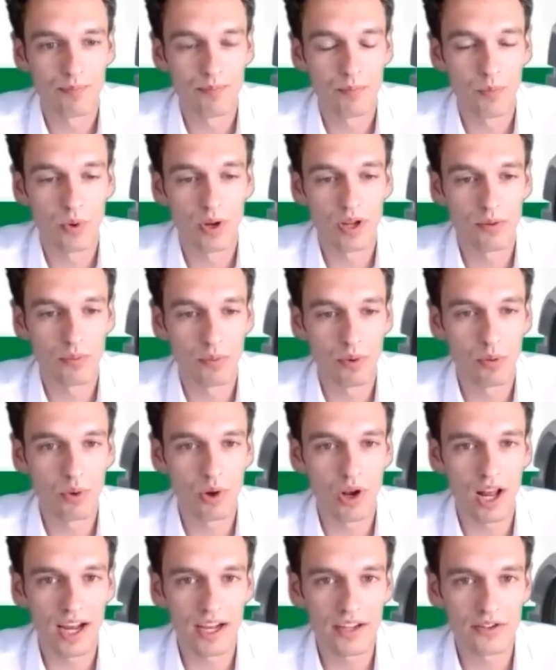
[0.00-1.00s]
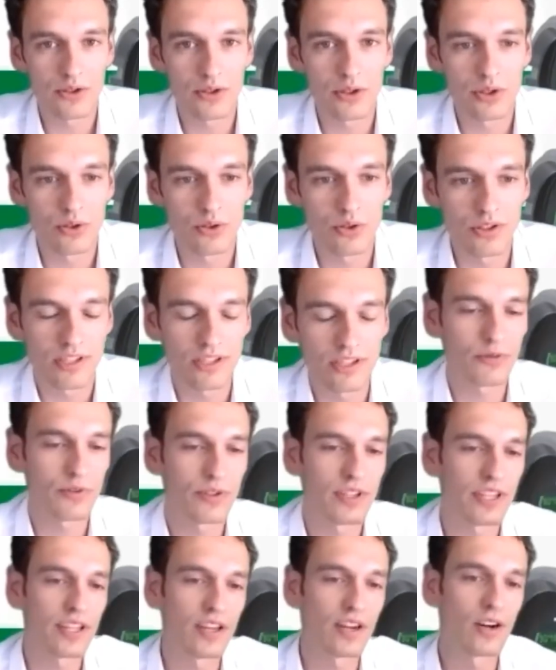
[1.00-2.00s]
we would like to use this
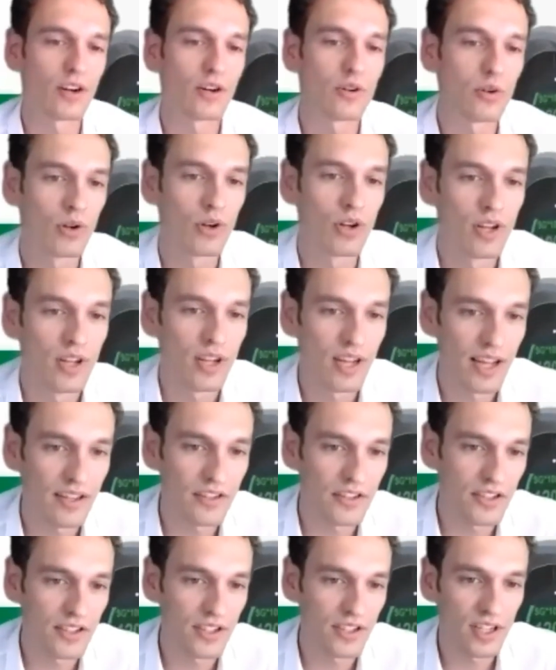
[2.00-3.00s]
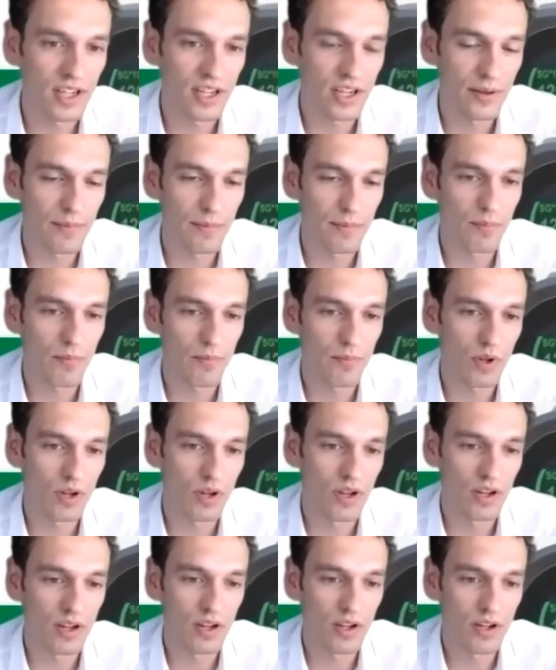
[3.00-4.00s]
video as an
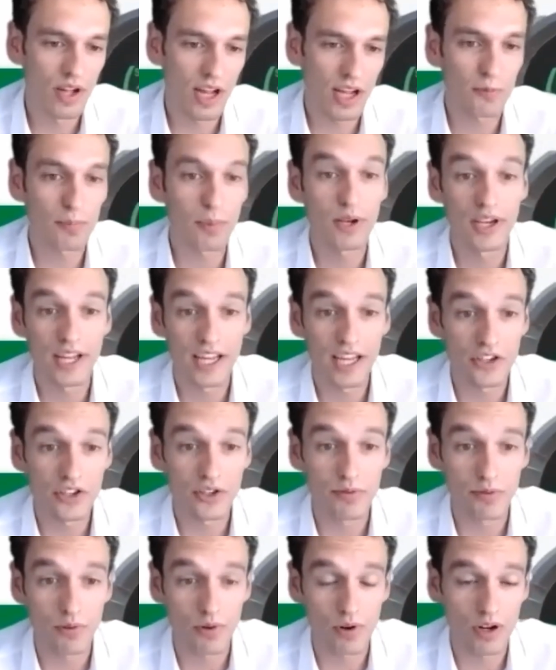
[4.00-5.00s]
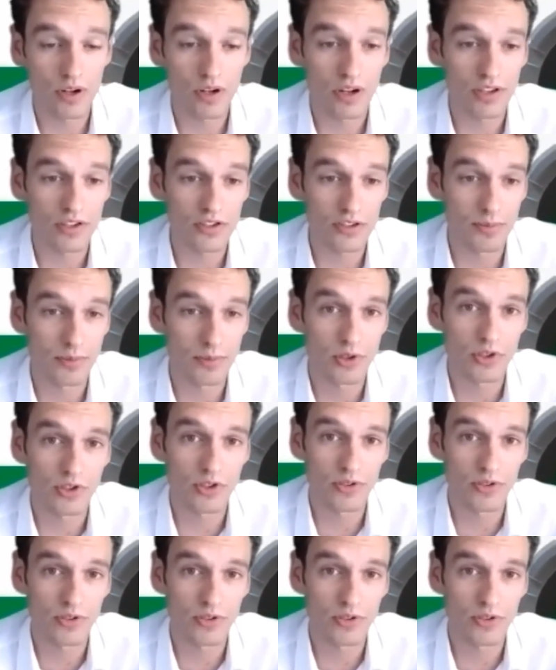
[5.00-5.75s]
explanation for our customers.